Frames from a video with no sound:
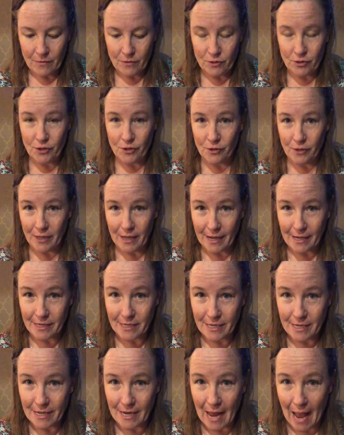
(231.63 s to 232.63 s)
Do you like
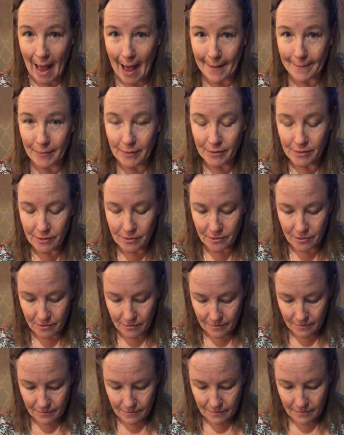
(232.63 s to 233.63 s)
to eat apples?
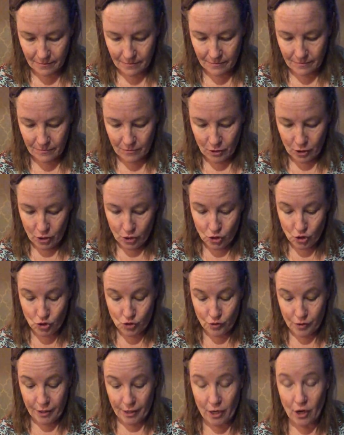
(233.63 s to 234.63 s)

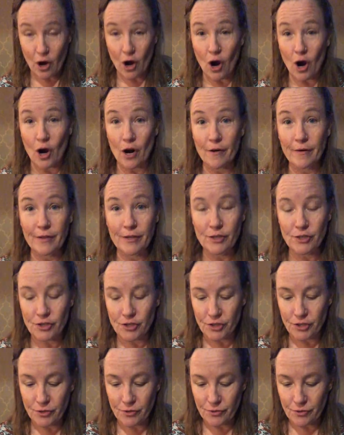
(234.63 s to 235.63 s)
Drink orange
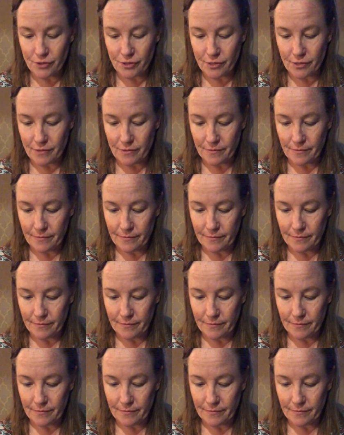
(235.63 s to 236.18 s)
juice?